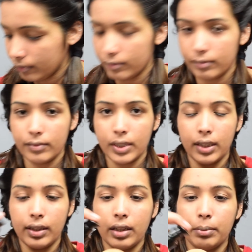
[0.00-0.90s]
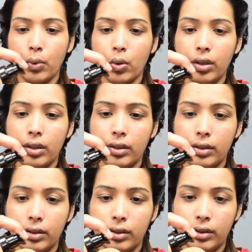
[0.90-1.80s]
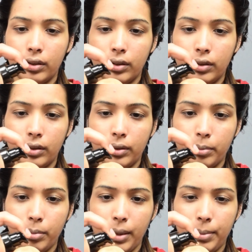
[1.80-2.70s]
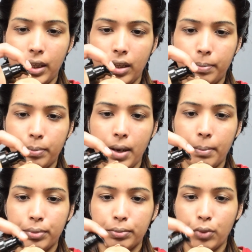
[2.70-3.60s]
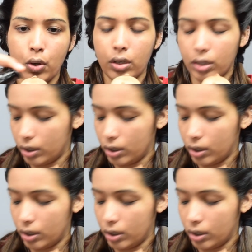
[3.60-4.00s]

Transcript: a little more, maybe a pump more,